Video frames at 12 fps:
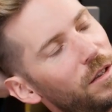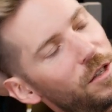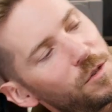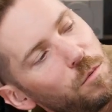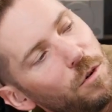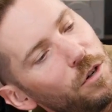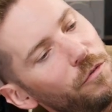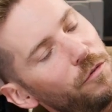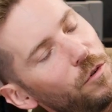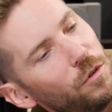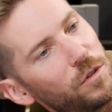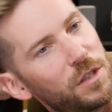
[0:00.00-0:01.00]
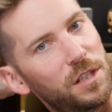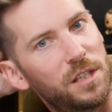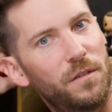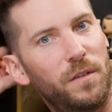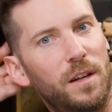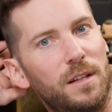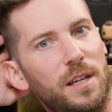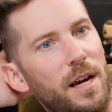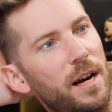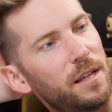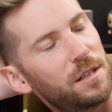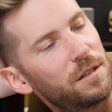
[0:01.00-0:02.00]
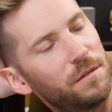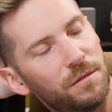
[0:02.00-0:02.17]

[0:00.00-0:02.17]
this wonderful Sisyphean task